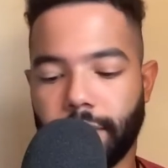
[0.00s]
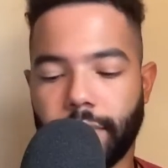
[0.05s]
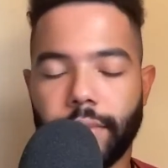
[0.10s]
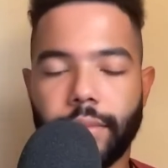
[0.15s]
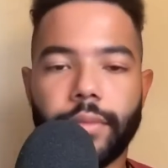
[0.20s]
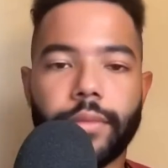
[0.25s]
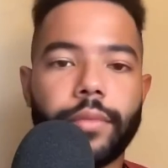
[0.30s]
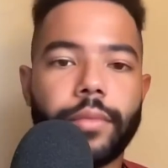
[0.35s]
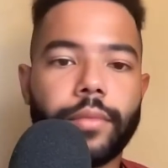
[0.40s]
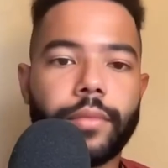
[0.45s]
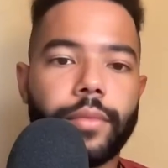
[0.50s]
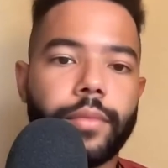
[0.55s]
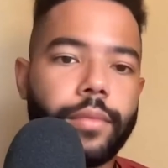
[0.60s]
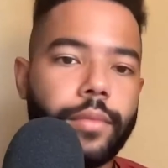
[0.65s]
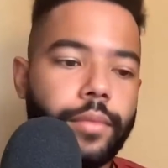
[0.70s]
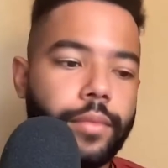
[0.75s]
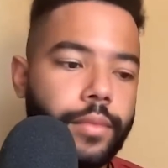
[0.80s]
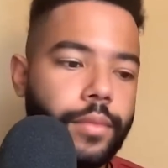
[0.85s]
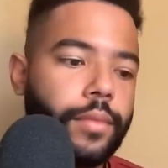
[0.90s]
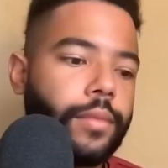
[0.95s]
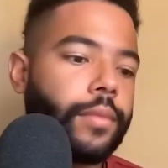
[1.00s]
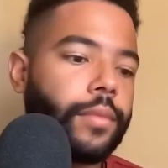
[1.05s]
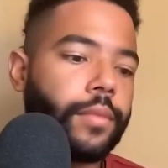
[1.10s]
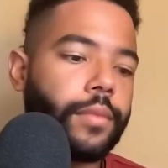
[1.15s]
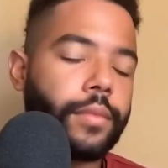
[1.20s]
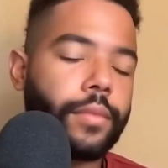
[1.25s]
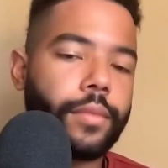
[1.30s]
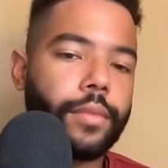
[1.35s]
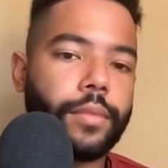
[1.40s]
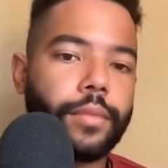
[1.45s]

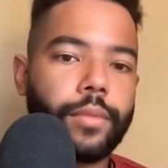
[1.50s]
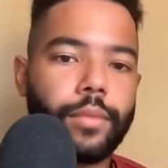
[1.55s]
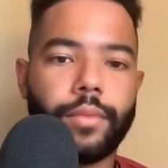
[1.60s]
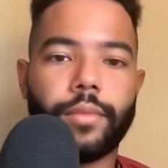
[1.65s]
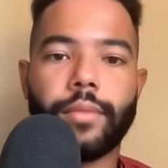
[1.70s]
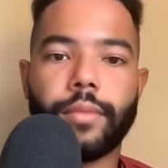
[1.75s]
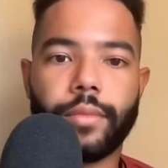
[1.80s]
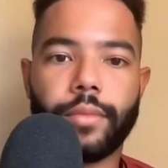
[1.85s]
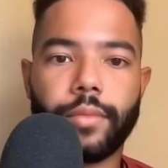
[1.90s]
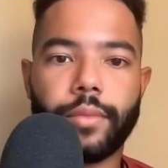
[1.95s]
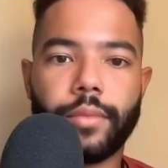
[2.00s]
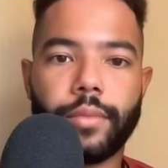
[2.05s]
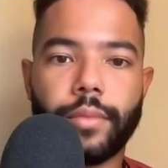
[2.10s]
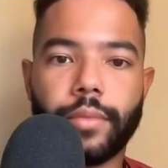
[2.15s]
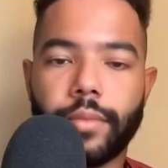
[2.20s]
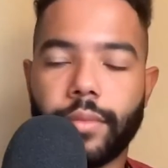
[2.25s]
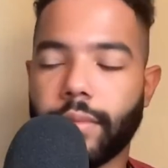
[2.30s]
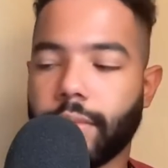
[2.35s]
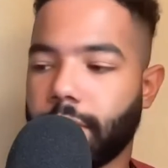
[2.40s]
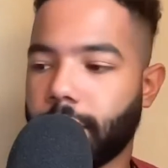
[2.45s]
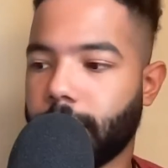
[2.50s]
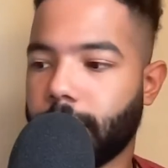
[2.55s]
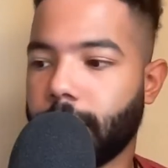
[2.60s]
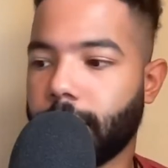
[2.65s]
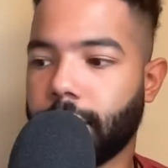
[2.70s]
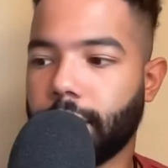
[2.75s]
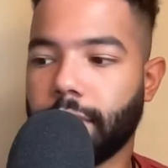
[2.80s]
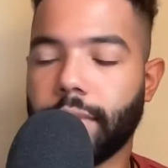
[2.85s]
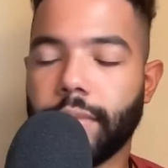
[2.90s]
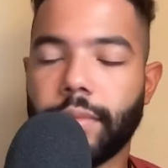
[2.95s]

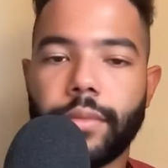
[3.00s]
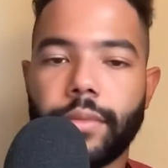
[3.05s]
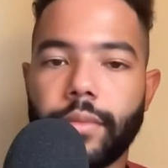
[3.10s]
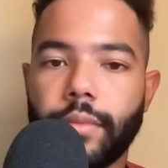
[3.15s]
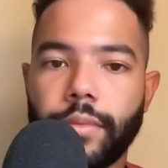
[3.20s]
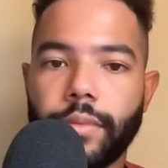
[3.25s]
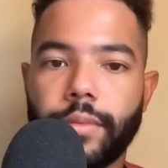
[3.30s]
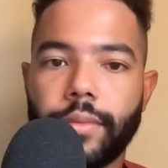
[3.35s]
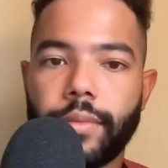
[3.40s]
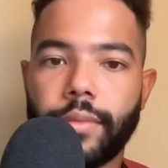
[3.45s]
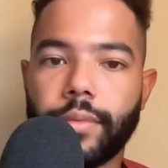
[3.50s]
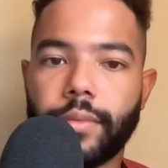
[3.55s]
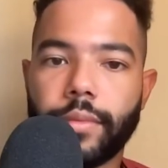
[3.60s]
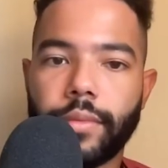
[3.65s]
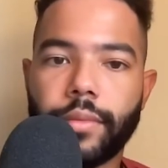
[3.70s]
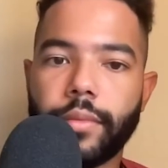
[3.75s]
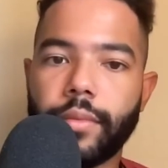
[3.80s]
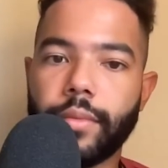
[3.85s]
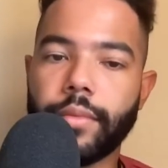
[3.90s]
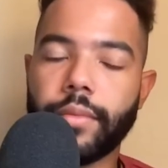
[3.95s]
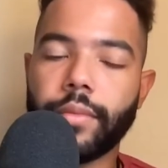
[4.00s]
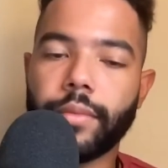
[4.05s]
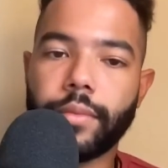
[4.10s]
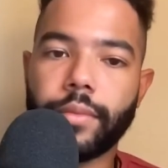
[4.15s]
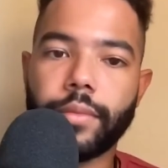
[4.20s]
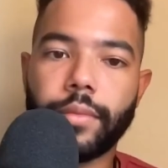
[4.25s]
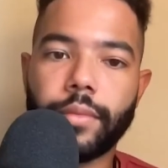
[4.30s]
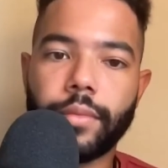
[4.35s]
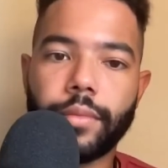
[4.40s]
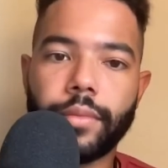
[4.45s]

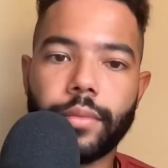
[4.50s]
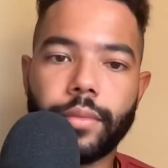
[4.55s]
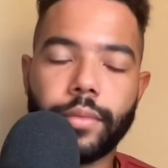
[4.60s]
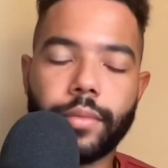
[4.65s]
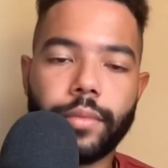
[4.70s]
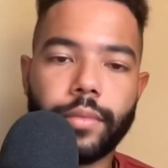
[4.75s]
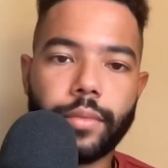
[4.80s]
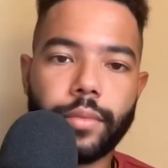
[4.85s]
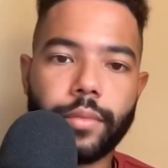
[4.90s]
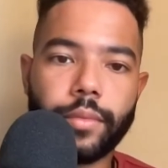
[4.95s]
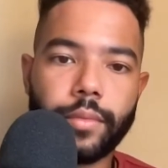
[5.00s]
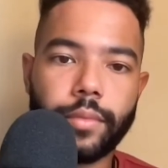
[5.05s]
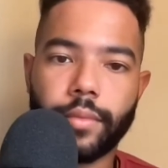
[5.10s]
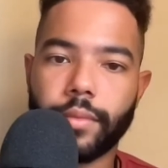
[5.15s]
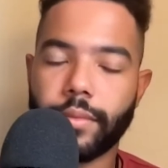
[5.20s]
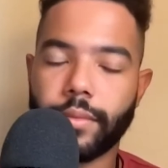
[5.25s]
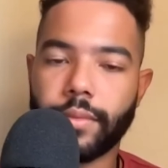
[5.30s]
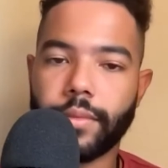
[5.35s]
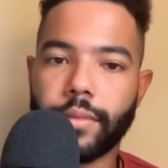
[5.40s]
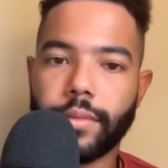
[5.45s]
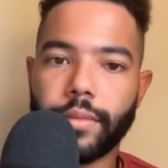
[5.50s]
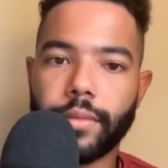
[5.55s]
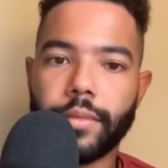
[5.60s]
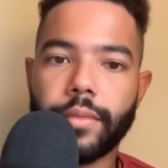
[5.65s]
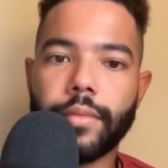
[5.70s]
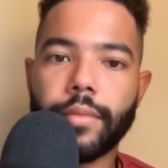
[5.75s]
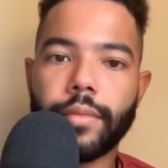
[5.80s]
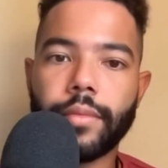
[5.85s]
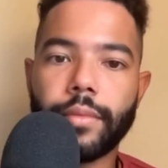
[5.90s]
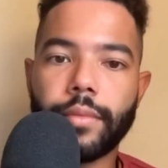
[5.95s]

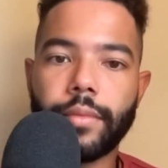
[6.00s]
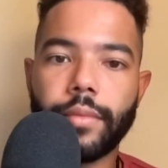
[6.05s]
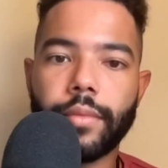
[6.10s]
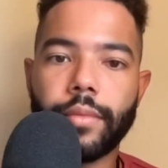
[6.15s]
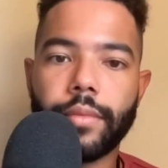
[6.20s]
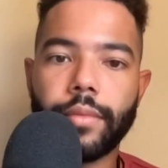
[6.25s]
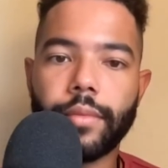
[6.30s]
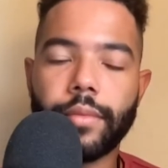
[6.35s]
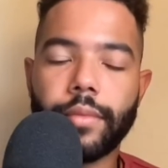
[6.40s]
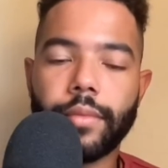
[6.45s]
This person isn't speaking.